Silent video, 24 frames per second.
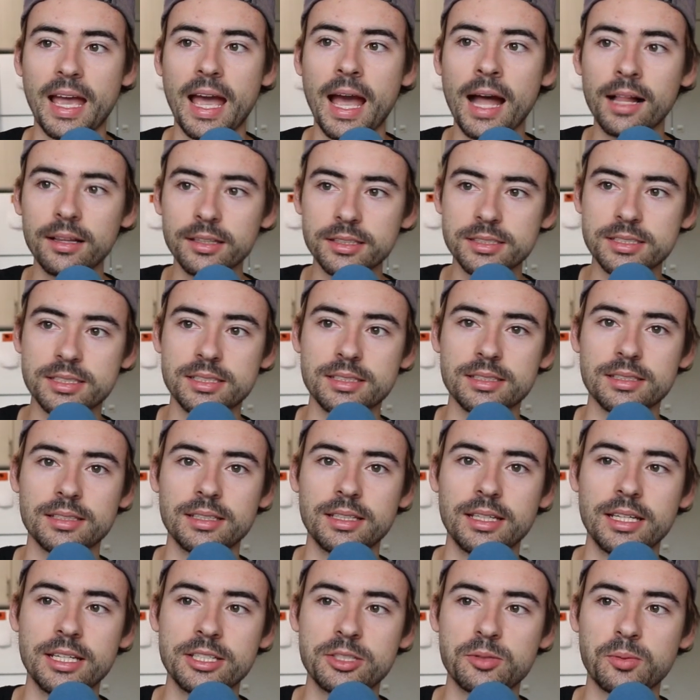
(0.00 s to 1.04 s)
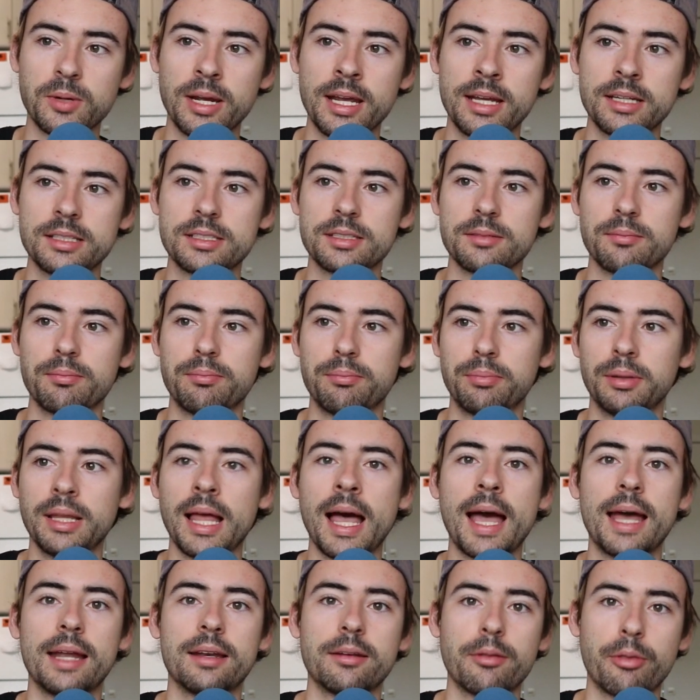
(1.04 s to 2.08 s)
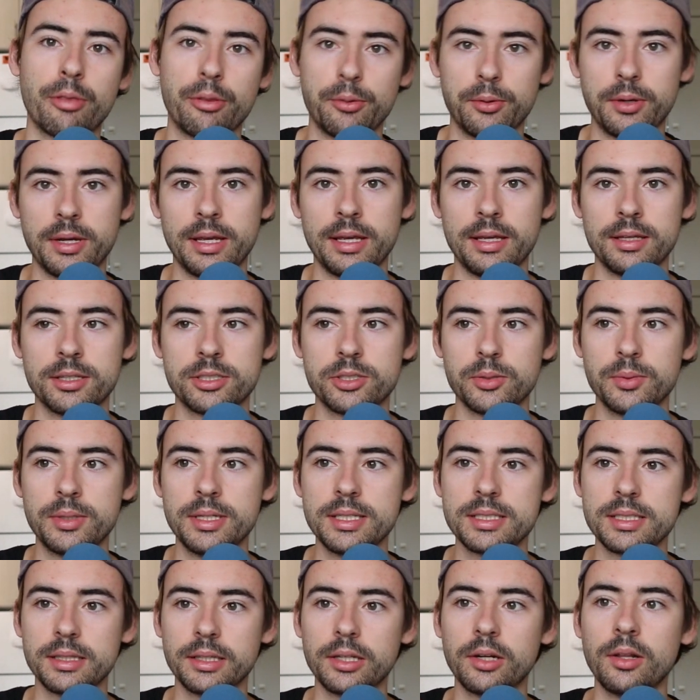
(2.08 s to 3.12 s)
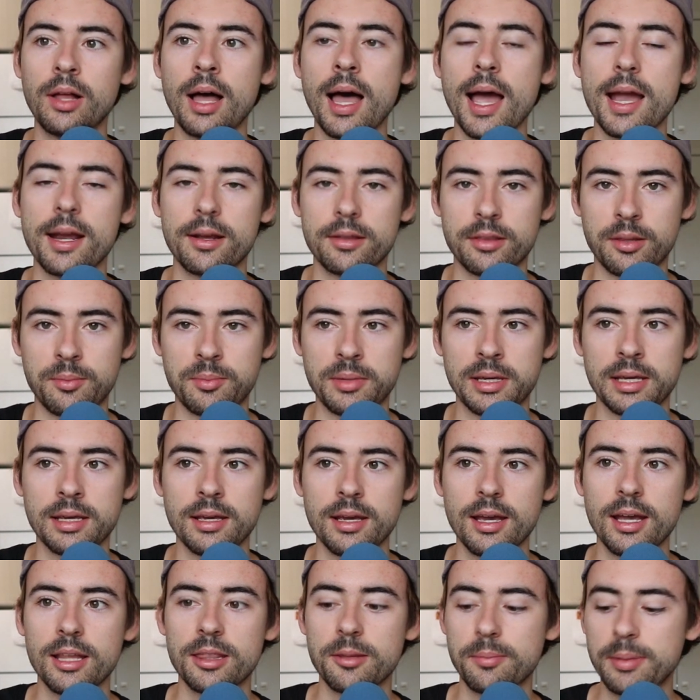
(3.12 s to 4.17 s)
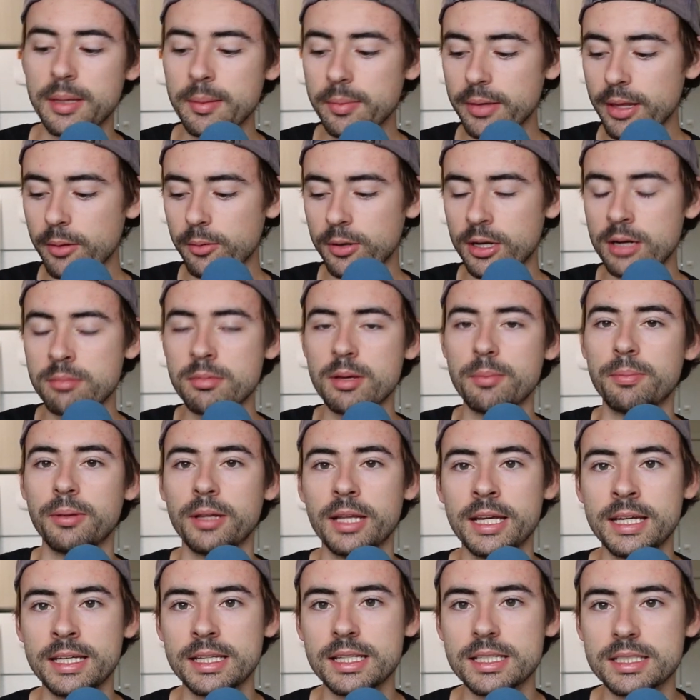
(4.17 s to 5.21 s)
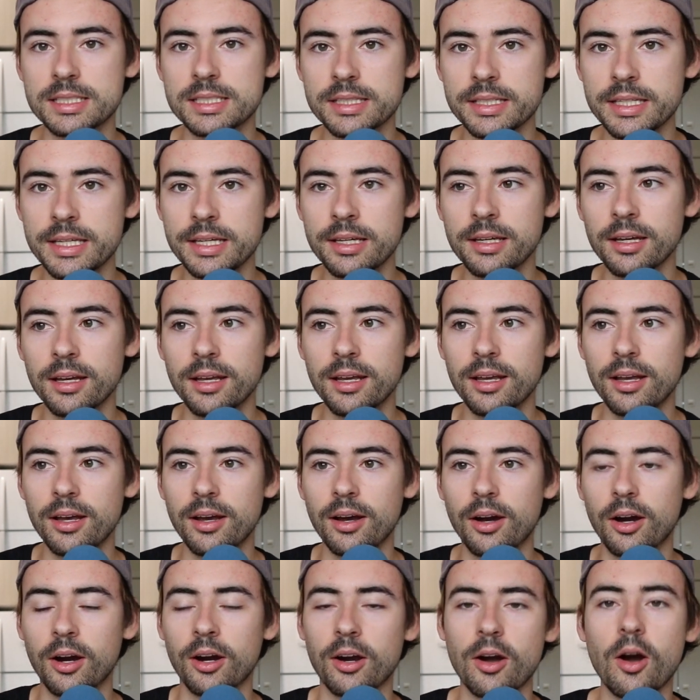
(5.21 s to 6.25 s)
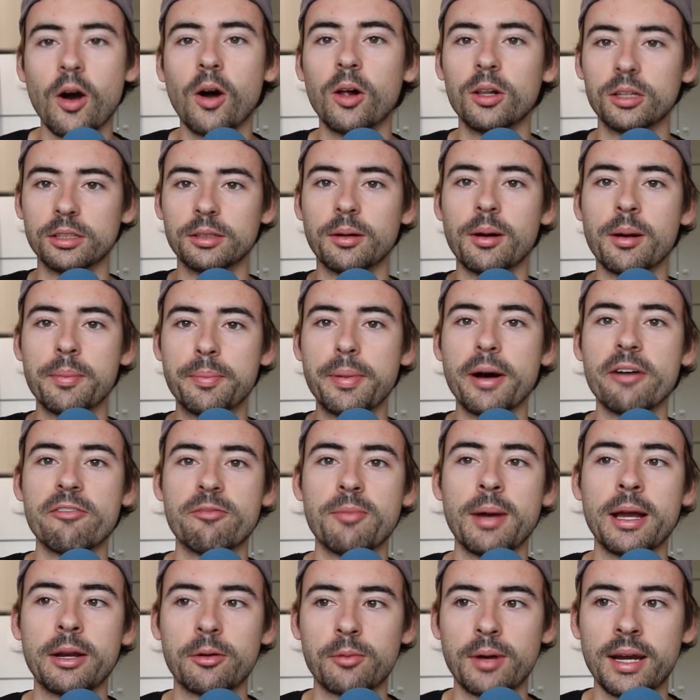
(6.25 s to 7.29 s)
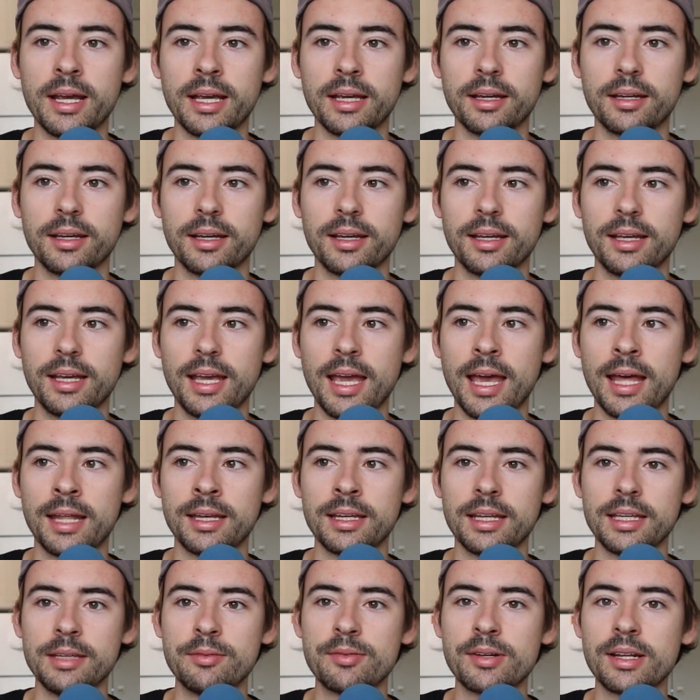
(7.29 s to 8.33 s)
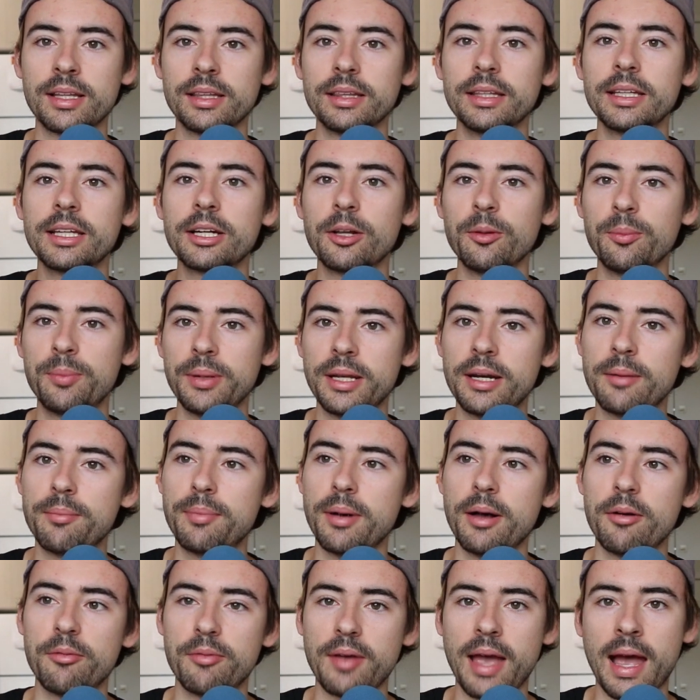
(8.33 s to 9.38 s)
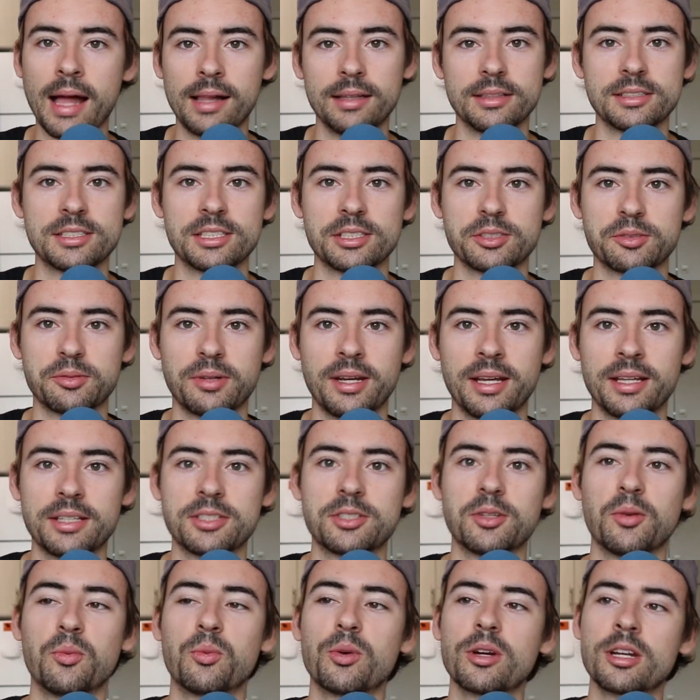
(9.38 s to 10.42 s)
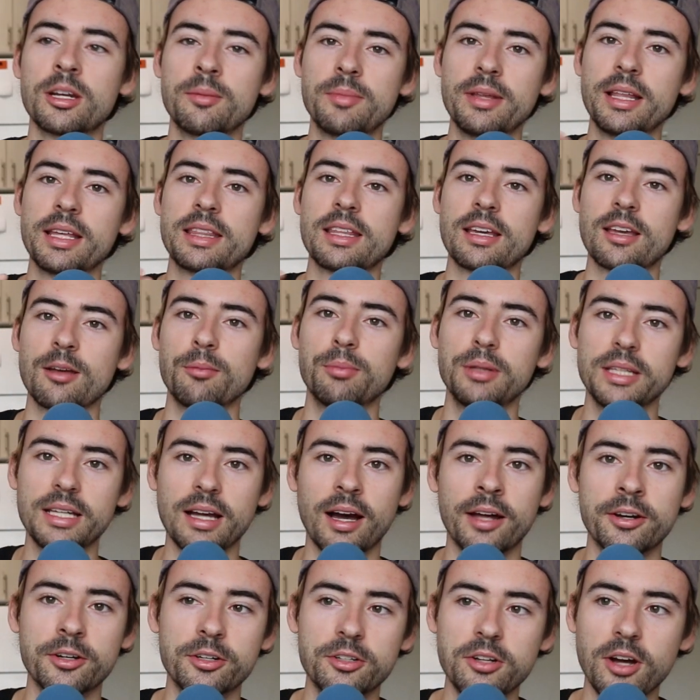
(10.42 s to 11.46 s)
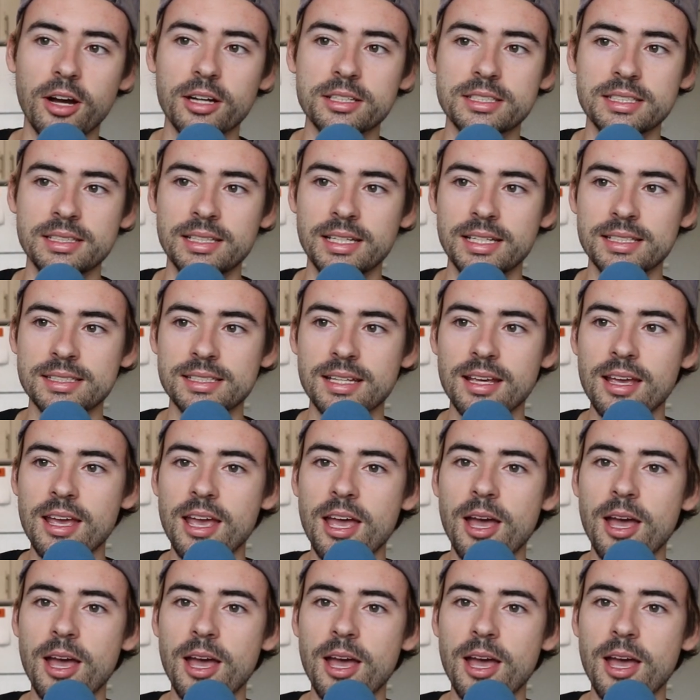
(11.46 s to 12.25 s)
Alex is ranked plat 3. So he's a little higher than me. The people that we're going to be playing in this league are all above my rank, and even a little bit above Alex's rank. So we're going to be like the complete underdogs in this.